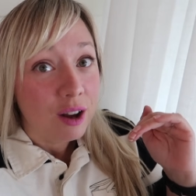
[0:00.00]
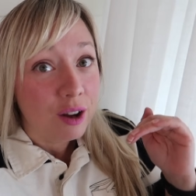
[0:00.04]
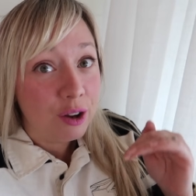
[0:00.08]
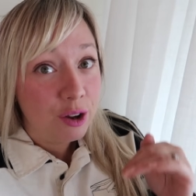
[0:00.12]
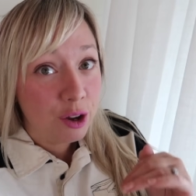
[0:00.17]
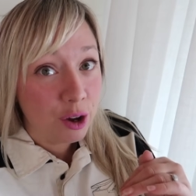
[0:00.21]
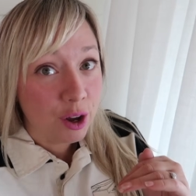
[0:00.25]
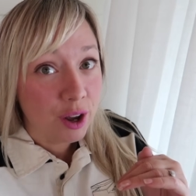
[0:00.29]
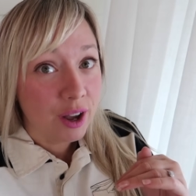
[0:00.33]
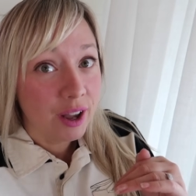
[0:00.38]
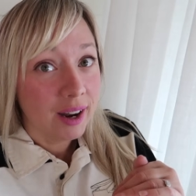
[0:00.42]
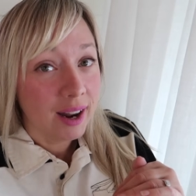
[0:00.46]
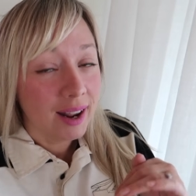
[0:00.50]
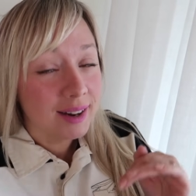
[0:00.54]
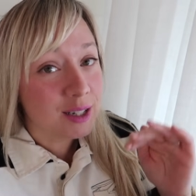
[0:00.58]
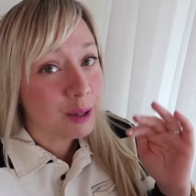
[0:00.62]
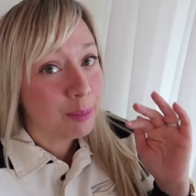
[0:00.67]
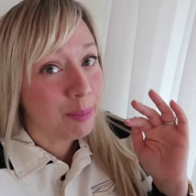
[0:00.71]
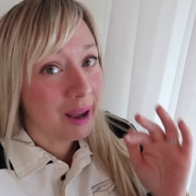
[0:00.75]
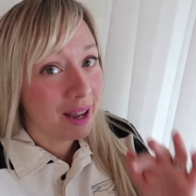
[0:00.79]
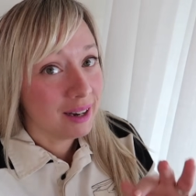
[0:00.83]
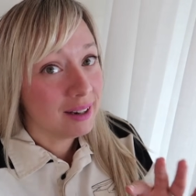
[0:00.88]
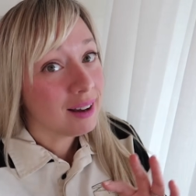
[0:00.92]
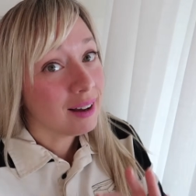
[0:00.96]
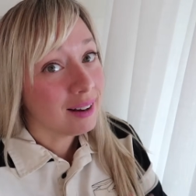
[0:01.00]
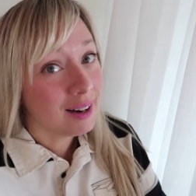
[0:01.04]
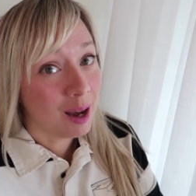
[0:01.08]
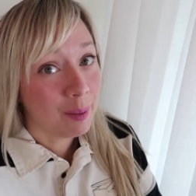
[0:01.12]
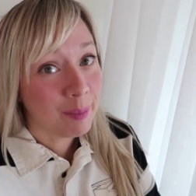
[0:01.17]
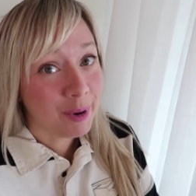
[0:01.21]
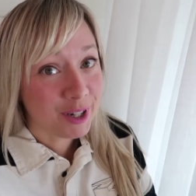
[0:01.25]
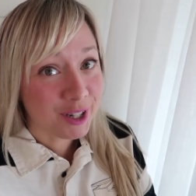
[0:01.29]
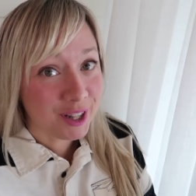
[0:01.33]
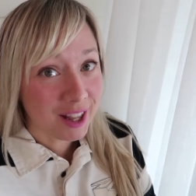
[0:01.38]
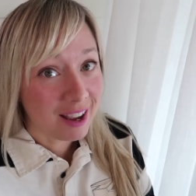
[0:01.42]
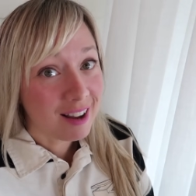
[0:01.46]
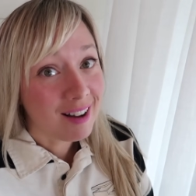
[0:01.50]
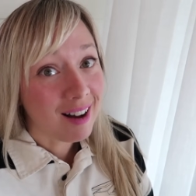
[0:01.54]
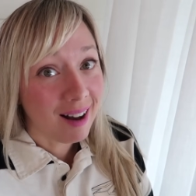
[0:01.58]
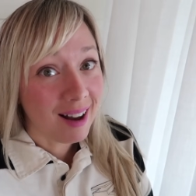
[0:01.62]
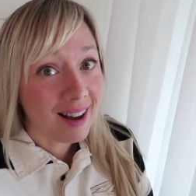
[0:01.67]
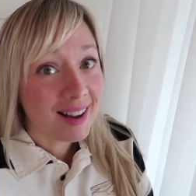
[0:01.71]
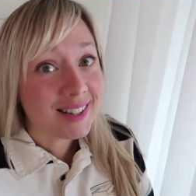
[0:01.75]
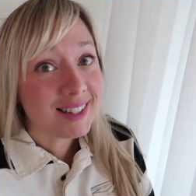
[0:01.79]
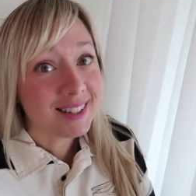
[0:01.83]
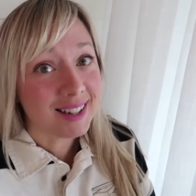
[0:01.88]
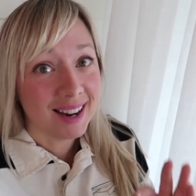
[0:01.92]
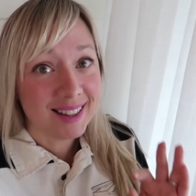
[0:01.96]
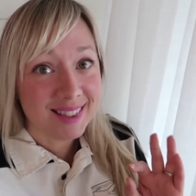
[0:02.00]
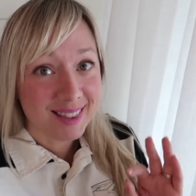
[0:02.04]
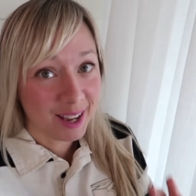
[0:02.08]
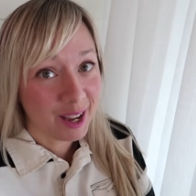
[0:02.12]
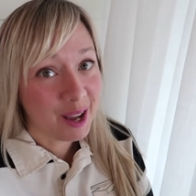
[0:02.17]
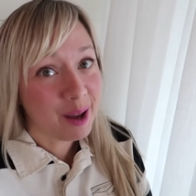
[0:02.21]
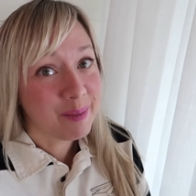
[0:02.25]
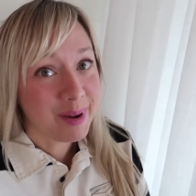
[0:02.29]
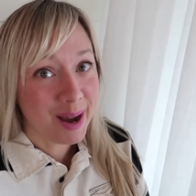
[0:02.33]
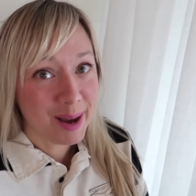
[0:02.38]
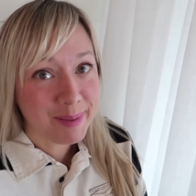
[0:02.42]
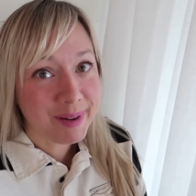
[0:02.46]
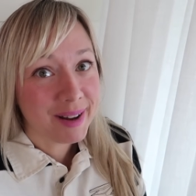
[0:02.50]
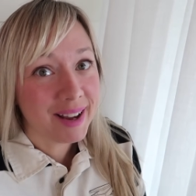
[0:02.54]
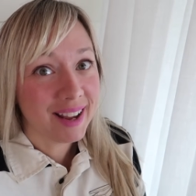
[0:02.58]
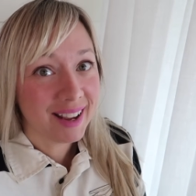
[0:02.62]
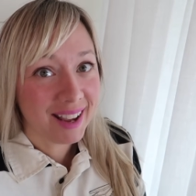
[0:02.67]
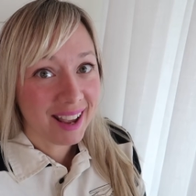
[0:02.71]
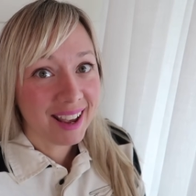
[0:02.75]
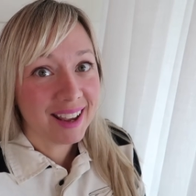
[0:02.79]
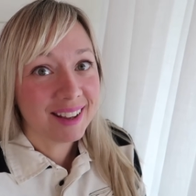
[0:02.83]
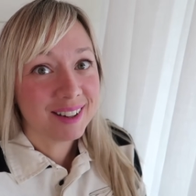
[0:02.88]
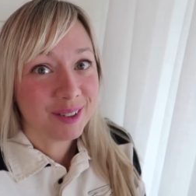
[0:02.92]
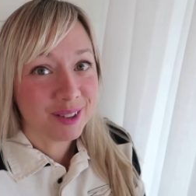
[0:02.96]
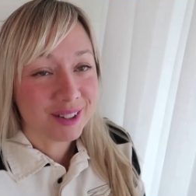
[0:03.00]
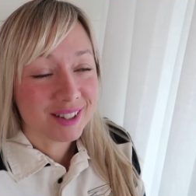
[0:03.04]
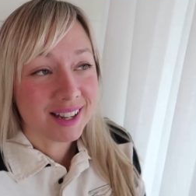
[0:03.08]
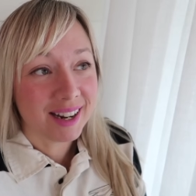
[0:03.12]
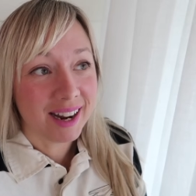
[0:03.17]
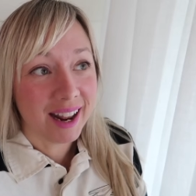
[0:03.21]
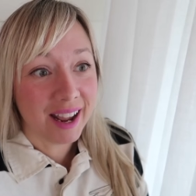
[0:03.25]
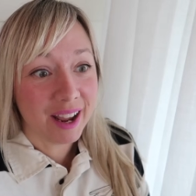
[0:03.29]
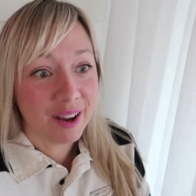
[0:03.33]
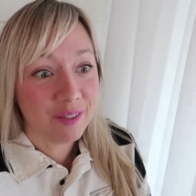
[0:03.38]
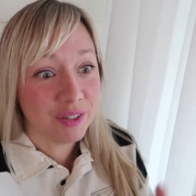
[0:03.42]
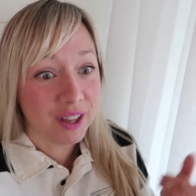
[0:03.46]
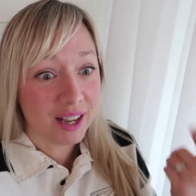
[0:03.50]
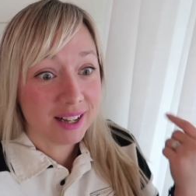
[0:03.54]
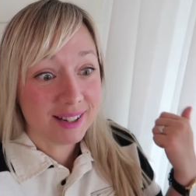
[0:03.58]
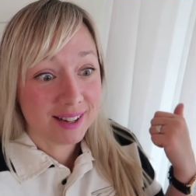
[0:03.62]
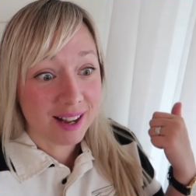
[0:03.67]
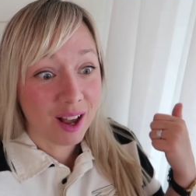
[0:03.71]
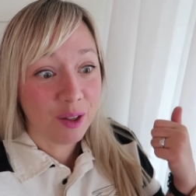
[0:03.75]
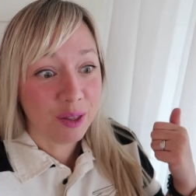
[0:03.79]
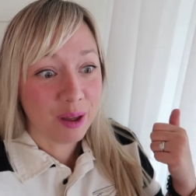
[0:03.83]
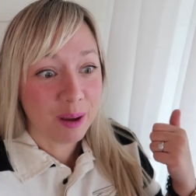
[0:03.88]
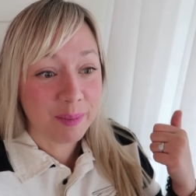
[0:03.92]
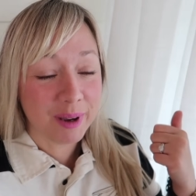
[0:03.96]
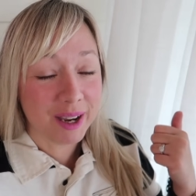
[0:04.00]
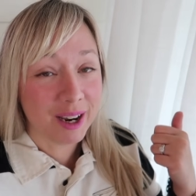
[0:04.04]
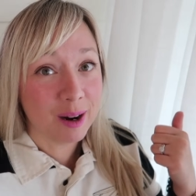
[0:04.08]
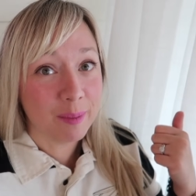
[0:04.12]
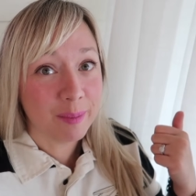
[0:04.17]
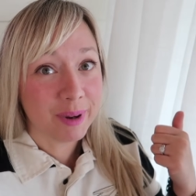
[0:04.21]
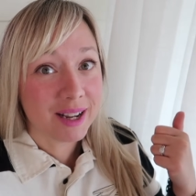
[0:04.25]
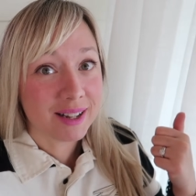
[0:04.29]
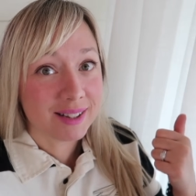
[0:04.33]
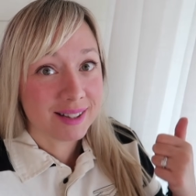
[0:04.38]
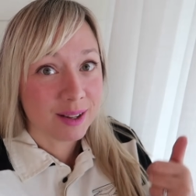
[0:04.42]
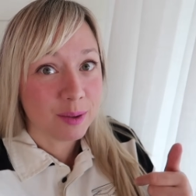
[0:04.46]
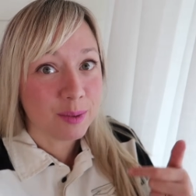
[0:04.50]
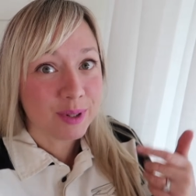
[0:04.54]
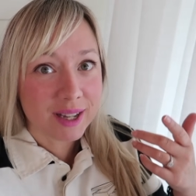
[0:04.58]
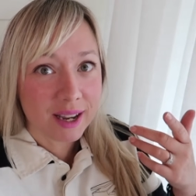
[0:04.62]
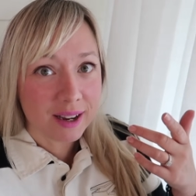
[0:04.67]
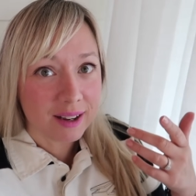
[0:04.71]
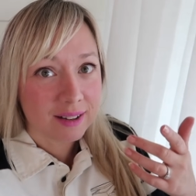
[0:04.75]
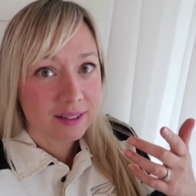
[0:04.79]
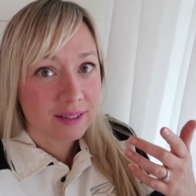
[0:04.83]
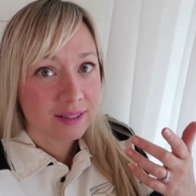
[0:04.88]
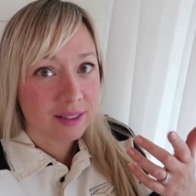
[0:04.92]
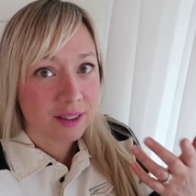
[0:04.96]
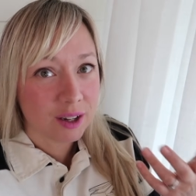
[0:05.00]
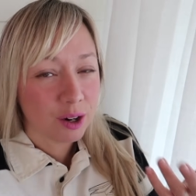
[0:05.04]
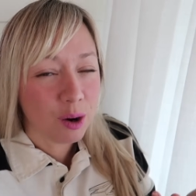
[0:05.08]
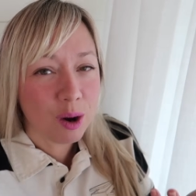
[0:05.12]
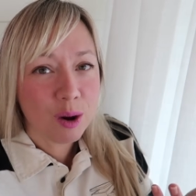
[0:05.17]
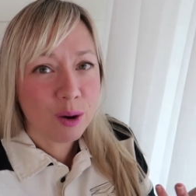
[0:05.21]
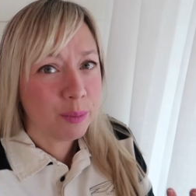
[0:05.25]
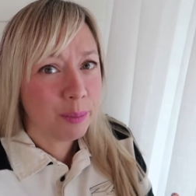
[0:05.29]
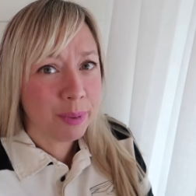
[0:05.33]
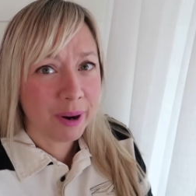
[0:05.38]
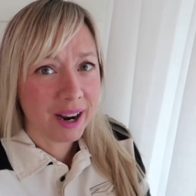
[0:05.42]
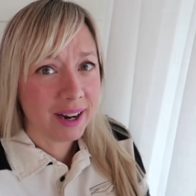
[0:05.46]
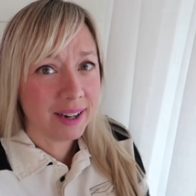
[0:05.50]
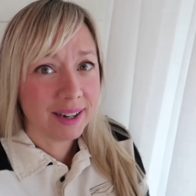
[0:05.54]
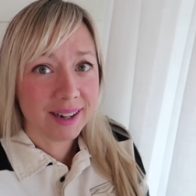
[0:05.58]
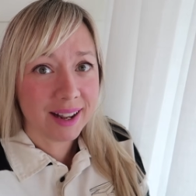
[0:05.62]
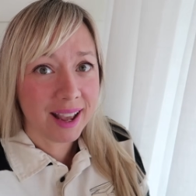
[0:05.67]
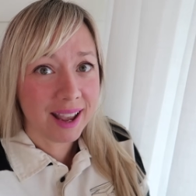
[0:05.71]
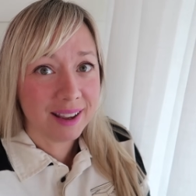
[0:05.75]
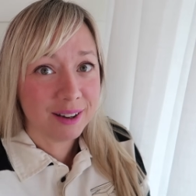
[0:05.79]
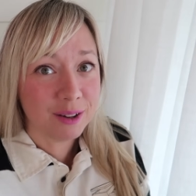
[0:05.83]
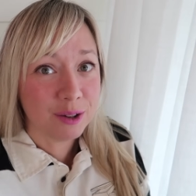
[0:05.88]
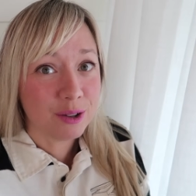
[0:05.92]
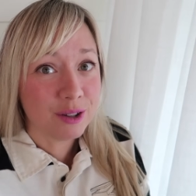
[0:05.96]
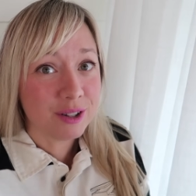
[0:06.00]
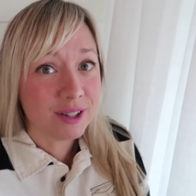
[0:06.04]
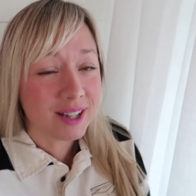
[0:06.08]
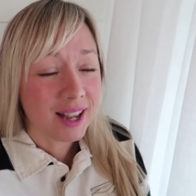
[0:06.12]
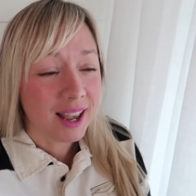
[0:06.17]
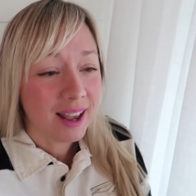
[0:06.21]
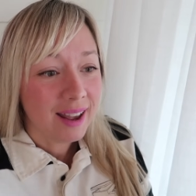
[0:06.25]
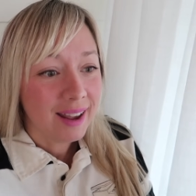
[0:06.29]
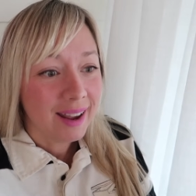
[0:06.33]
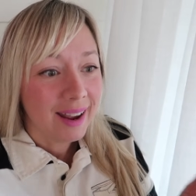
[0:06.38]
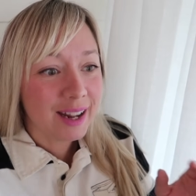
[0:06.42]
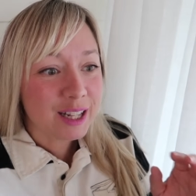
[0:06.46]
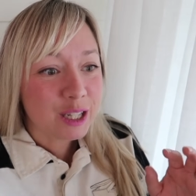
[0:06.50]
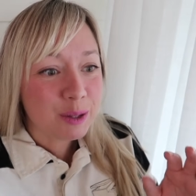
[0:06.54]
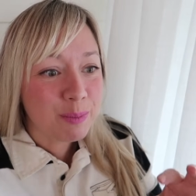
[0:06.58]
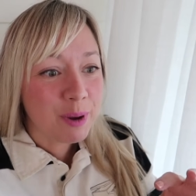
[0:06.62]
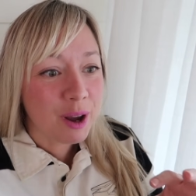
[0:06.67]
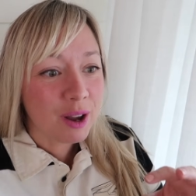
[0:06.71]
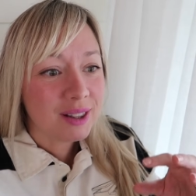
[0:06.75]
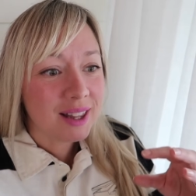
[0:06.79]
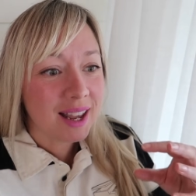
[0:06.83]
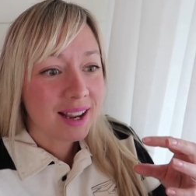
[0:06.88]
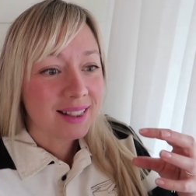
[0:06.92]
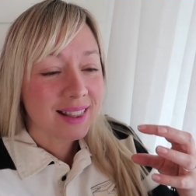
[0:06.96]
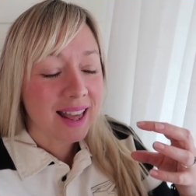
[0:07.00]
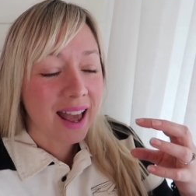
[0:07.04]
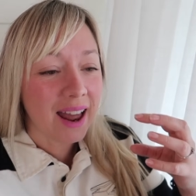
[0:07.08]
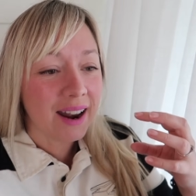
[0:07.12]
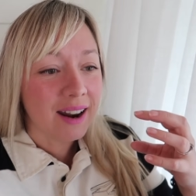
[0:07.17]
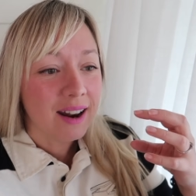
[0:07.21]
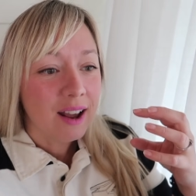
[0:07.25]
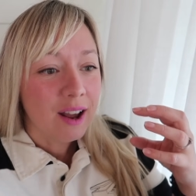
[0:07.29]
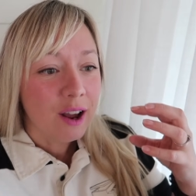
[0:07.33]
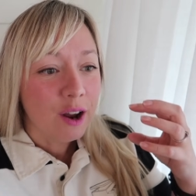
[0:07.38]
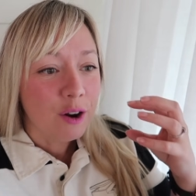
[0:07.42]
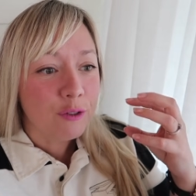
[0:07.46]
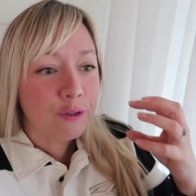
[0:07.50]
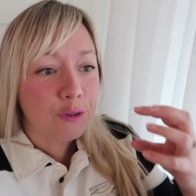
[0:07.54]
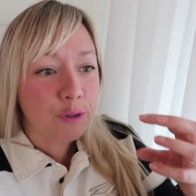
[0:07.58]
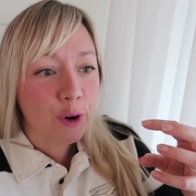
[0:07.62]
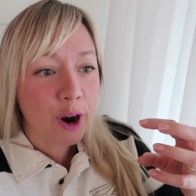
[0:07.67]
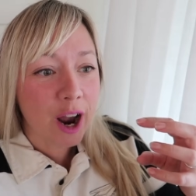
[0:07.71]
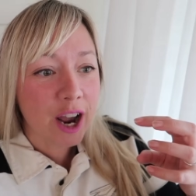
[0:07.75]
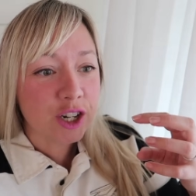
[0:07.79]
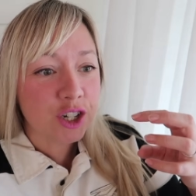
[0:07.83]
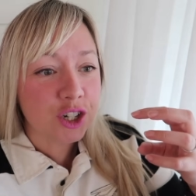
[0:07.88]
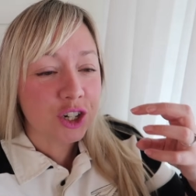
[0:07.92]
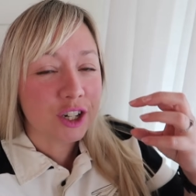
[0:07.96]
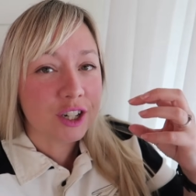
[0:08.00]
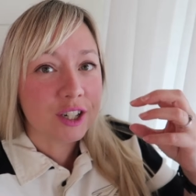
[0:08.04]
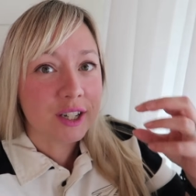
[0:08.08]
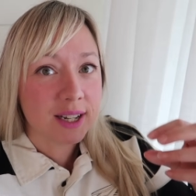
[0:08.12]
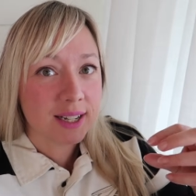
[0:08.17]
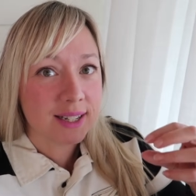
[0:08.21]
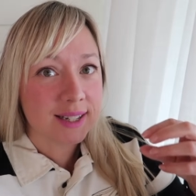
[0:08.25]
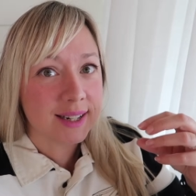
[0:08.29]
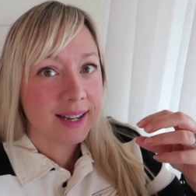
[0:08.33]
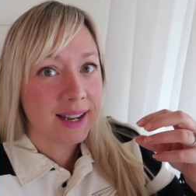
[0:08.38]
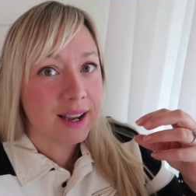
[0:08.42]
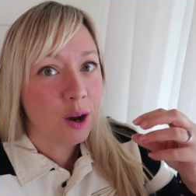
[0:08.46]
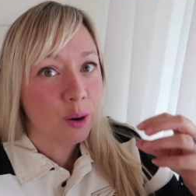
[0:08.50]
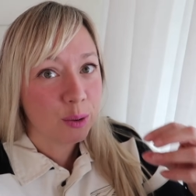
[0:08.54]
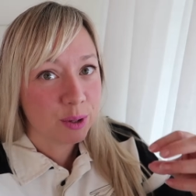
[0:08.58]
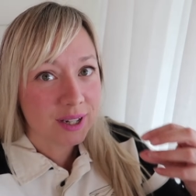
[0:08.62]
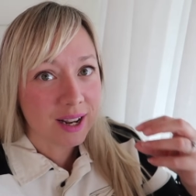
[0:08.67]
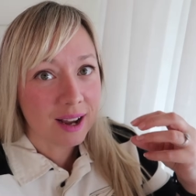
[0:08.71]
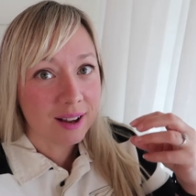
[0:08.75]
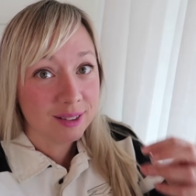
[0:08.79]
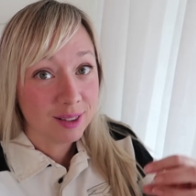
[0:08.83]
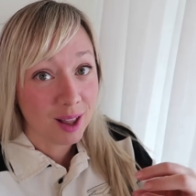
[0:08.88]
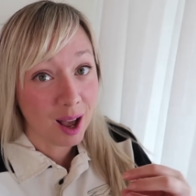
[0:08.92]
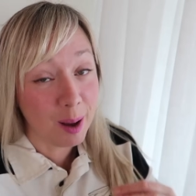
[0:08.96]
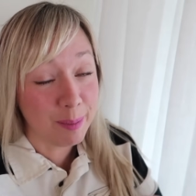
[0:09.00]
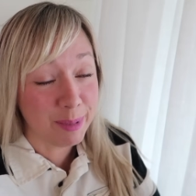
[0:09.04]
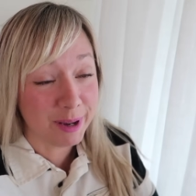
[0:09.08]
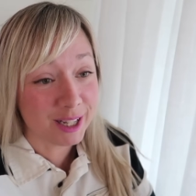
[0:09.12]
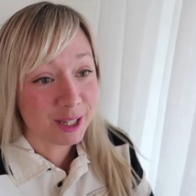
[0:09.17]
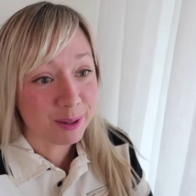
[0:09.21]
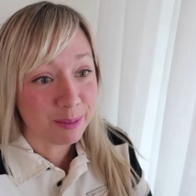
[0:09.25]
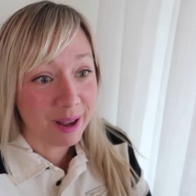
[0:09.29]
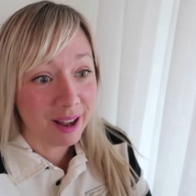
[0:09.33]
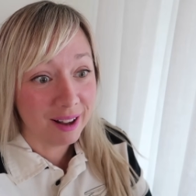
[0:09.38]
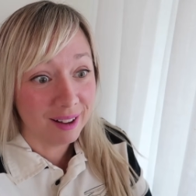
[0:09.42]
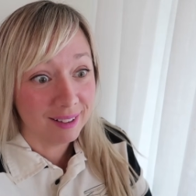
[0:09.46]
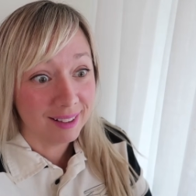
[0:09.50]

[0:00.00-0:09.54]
good. And depending on how much they cost, I think I might buy a candle today if they sell them here, because it was like their own branded candles. It smelled like that fresh Disney hotel lobby smell.